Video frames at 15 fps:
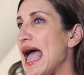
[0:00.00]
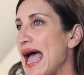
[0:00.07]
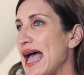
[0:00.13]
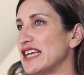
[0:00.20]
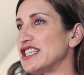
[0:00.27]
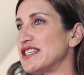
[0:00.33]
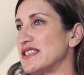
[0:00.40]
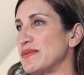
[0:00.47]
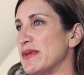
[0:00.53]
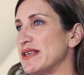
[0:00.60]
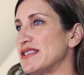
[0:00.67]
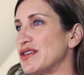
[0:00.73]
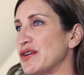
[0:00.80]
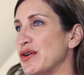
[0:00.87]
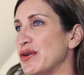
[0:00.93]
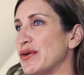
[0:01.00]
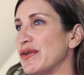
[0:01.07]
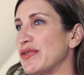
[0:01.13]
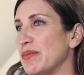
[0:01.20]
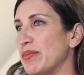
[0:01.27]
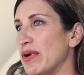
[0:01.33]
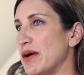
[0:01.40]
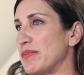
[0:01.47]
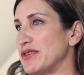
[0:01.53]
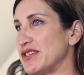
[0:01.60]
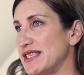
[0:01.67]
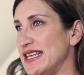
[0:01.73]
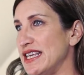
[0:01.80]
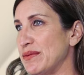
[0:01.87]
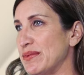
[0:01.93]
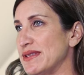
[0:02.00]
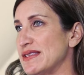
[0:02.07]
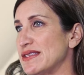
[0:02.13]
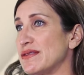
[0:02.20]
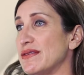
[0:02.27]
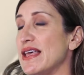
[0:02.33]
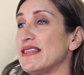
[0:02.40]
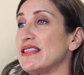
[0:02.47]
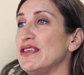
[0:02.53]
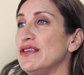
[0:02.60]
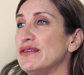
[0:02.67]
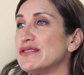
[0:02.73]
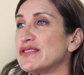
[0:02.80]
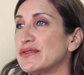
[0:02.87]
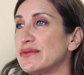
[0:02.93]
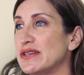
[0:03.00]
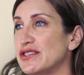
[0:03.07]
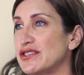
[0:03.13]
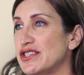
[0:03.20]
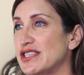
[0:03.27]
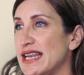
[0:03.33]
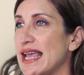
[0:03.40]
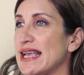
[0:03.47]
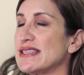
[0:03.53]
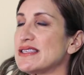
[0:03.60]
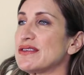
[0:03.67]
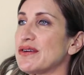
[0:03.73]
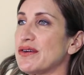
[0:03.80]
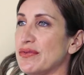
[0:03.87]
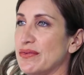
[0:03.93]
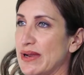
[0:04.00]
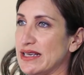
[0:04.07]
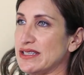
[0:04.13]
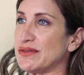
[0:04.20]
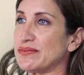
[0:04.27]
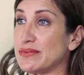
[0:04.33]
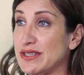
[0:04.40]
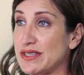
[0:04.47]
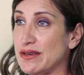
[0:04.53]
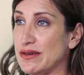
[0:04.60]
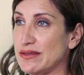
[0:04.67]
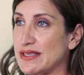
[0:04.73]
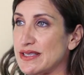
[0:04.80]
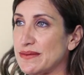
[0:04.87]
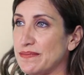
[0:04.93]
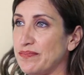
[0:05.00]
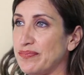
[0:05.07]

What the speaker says: actions must occur in the proper sequence so that the user understands the correct results.